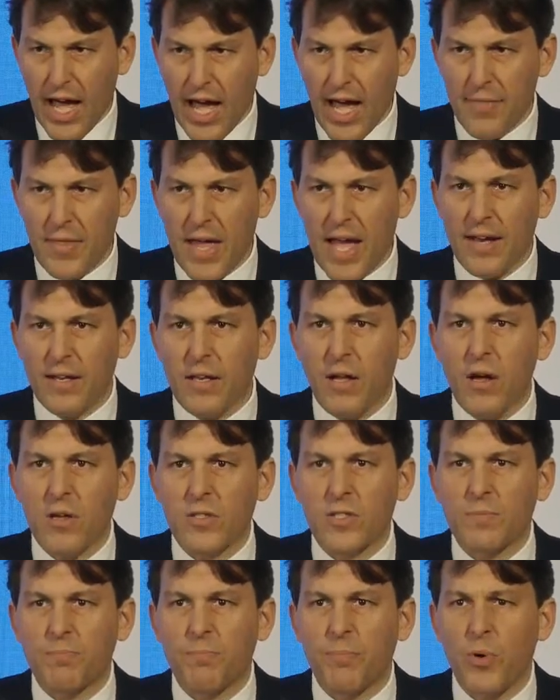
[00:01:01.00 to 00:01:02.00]
And that
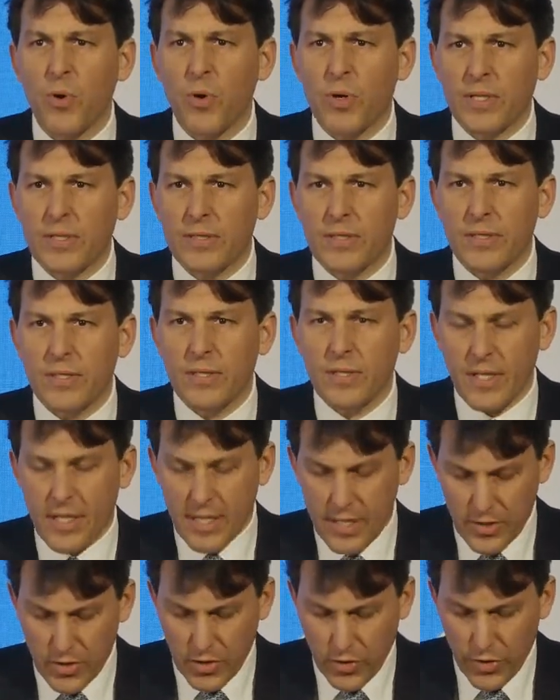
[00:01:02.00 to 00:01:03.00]
last point
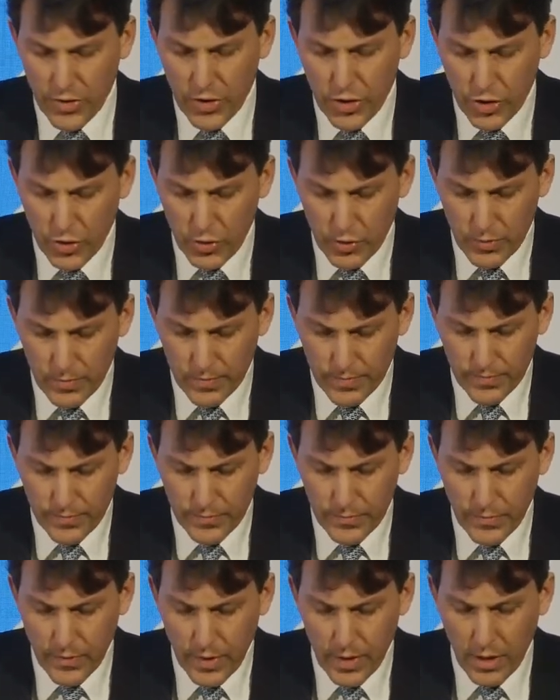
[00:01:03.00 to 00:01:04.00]
is crucial.
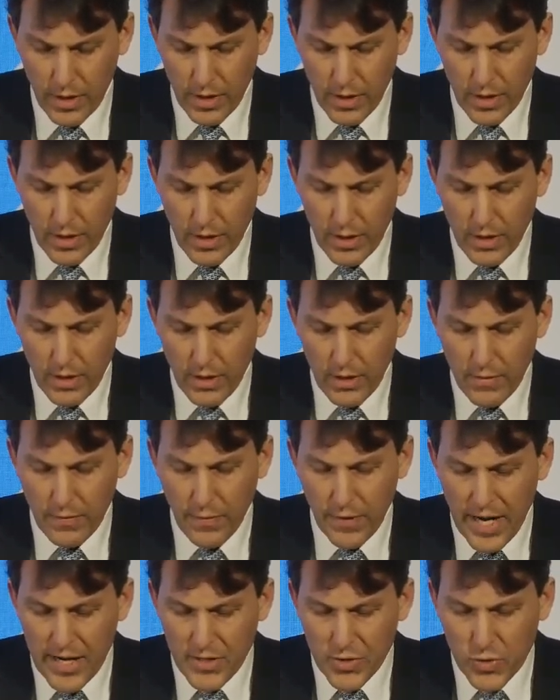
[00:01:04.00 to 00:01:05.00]

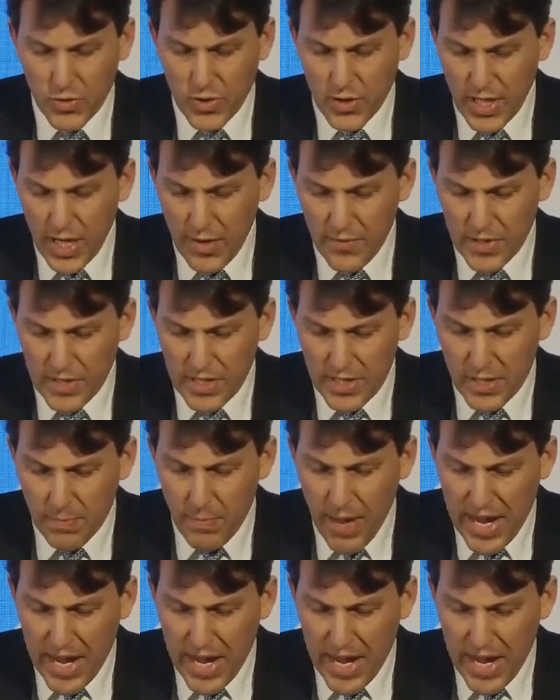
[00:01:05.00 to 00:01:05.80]
Financial services